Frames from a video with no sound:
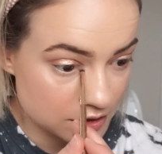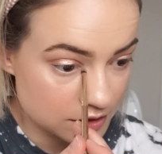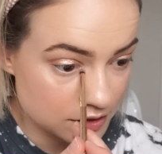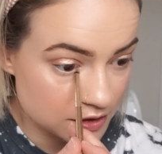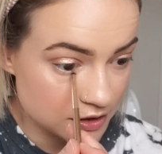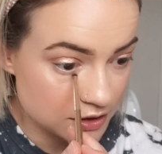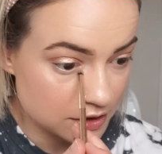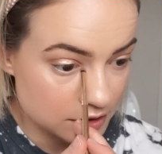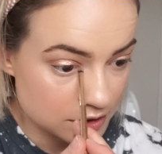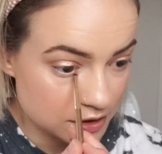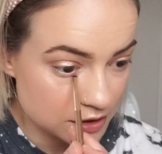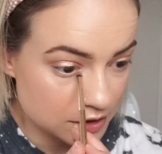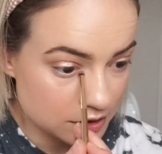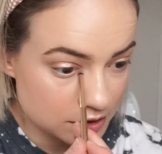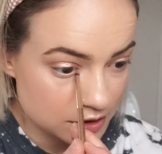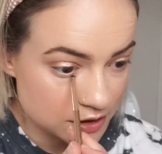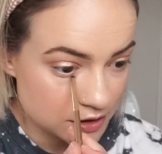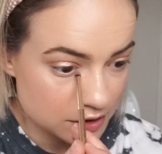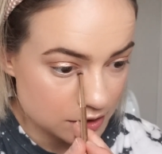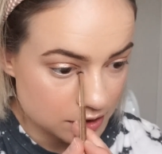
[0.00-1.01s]

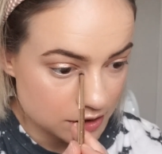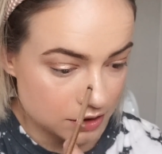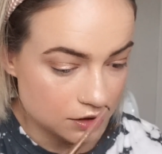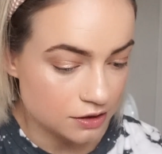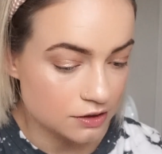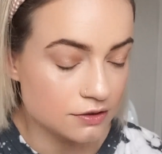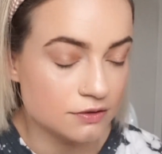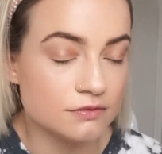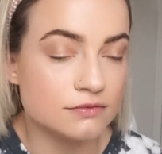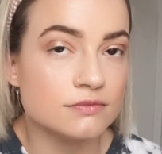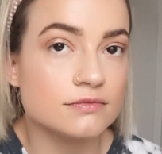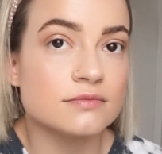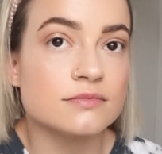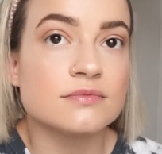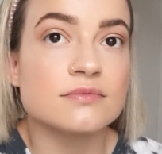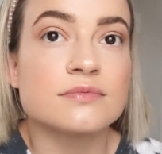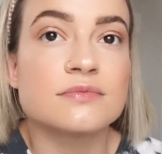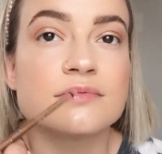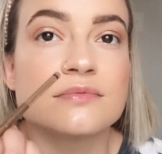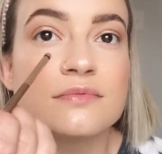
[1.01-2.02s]

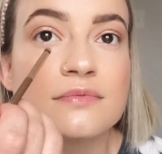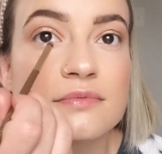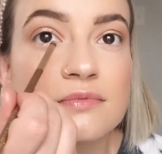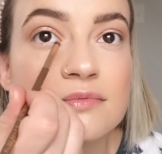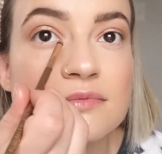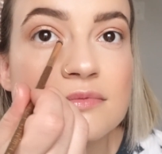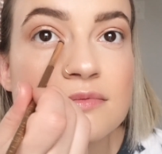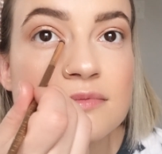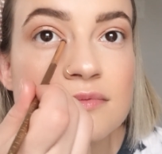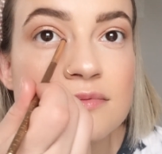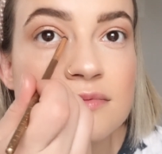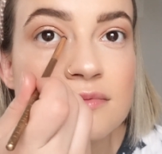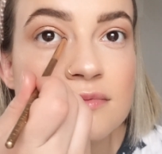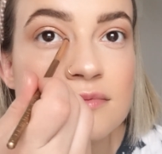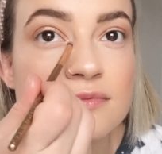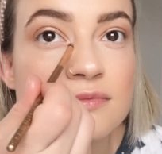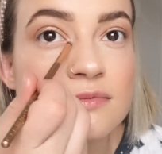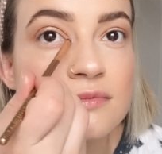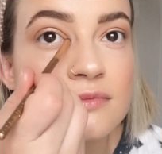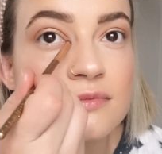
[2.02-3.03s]

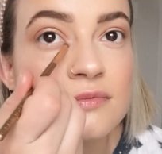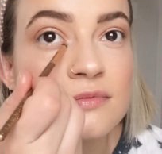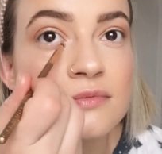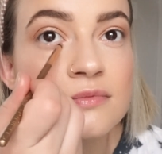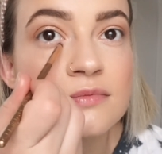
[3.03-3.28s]
Nobody speaks.